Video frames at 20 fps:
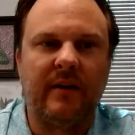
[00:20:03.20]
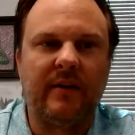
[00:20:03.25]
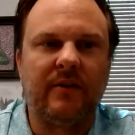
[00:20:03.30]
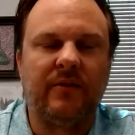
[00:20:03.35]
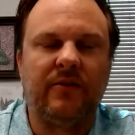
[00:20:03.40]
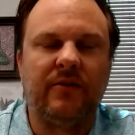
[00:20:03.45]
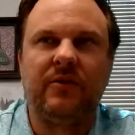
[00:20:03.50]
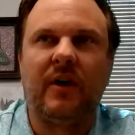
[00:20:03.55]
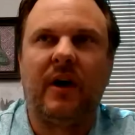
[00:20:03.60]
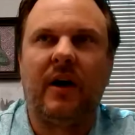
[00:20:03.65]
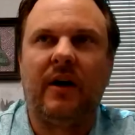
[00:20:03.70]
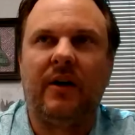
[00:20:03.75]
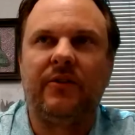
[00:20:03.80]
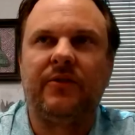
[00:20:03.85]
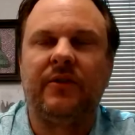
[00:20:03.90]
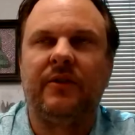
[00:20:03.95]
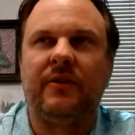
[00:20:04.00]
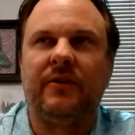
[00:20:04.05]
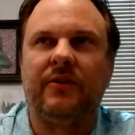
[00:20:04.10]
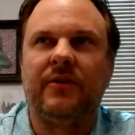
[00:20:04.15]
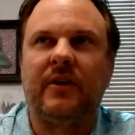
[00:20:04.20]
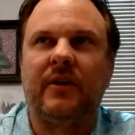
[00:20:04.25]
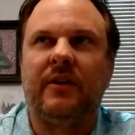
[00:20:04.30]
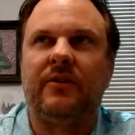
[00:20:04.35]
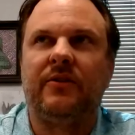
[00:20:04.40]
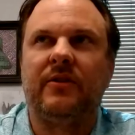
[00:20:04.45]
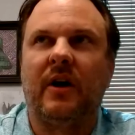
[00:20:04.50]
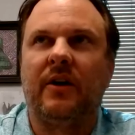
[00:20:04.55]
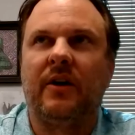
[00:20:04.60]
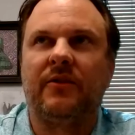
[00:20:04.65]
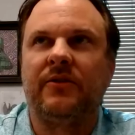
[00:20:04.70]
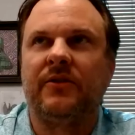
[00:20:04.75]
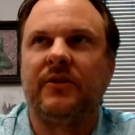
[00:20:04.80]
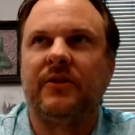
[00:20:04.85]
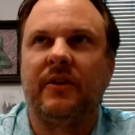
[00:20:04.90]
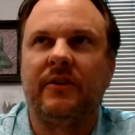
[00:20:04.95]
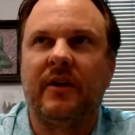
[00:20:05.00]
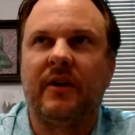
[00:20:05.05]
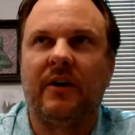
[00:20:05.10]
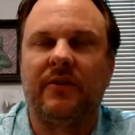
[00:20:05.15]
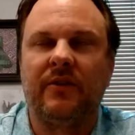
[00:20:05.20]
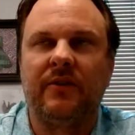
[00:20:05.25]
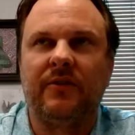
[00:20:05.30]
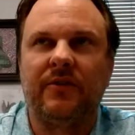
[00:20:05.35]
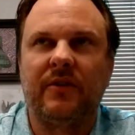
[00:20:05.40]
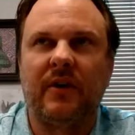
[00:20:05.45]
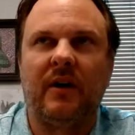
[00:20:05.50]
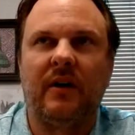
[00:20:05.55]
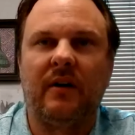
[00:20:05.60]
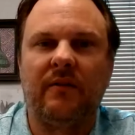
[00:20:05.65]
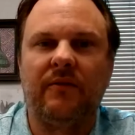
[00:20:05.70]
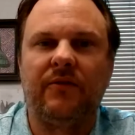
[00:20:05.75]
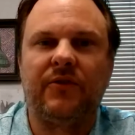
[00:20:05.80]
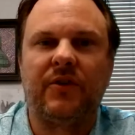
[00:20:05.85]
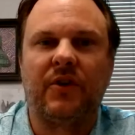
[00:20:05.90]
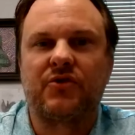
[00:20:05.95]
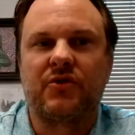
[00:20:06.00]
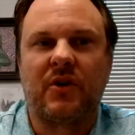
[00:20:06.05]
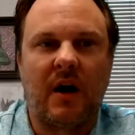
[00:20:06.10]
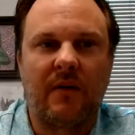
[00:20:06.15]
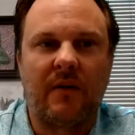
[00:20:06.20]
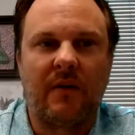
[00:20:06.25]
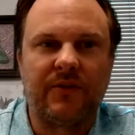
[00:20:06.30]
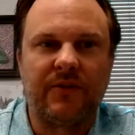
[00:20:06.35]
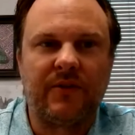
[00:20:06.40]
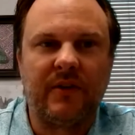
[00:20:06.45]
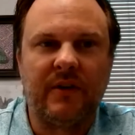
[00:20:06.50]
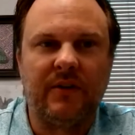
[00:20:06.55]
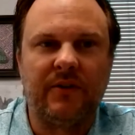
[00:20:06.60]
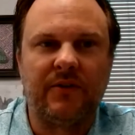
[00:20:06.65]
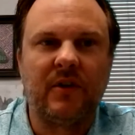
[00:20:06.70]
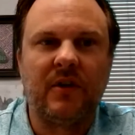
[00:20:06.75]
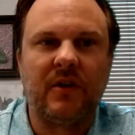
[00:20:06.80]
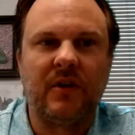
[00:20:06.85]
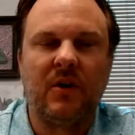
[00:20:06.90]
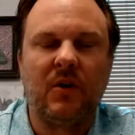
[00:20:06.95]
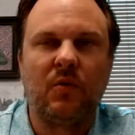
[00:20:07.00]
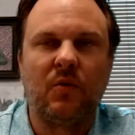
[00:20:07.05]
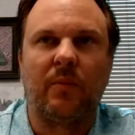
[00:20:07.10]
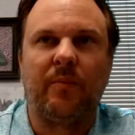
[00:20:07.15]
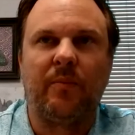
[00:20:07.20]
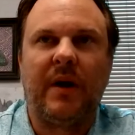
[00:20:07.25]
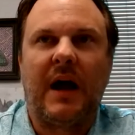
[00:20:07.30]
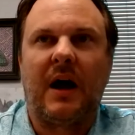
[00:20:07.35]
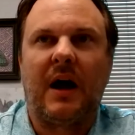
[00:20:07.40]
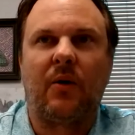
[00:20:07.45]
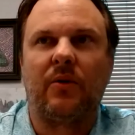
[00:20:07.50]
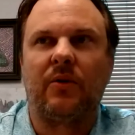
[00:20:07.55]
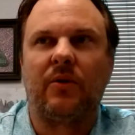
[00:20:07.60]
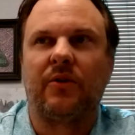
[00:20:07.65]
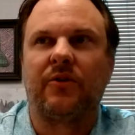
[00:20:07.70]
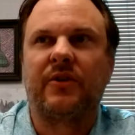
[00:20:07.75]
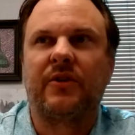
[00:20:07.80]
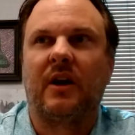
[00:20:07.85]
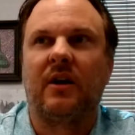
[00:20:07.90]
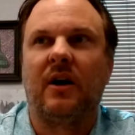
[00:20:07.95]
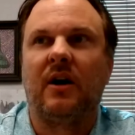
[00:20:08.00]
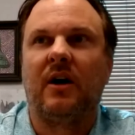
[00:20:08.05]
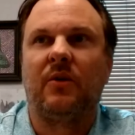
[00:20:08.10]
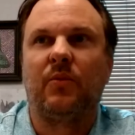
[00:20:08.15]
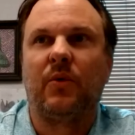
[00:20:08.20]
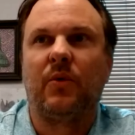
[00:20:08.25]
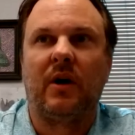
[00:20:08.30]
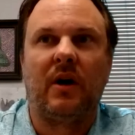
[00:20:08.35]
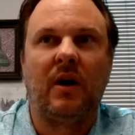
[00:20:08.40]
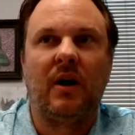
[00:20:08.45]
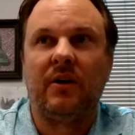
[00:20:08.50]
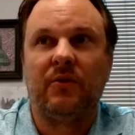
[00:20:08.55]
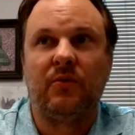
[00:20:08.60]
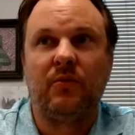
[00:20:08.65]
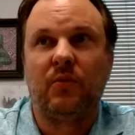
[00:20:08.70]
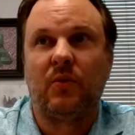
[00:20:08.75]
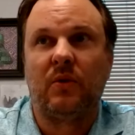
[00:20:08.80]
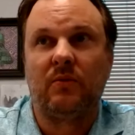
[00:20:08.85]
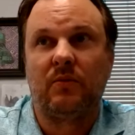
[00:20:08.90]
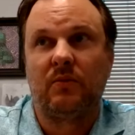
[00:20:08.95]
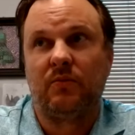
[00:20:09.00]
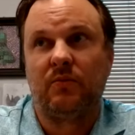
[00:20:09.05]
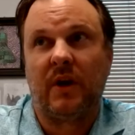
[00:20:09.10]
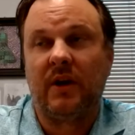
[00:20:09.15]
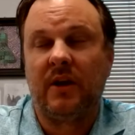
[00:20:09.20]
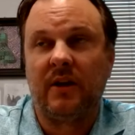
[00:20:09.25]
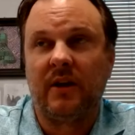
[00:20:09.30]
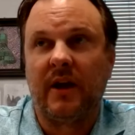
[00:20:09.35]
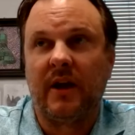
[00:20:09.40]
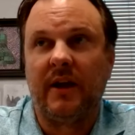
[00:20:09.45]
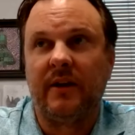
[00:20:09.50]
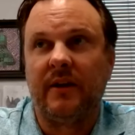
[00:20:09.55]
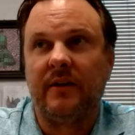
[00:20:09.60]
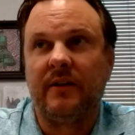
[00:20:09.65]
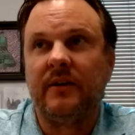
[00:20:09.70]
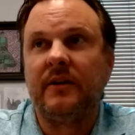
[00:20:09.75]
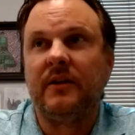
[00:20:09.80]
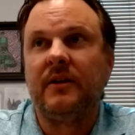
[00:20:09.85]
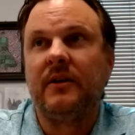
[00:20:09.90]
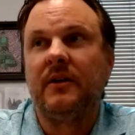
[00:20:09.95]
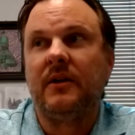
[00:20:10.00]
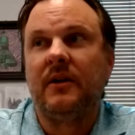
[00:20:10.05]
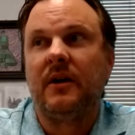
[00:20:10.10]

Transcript: in dozens and dozens of central offices where power is kind of unregulated.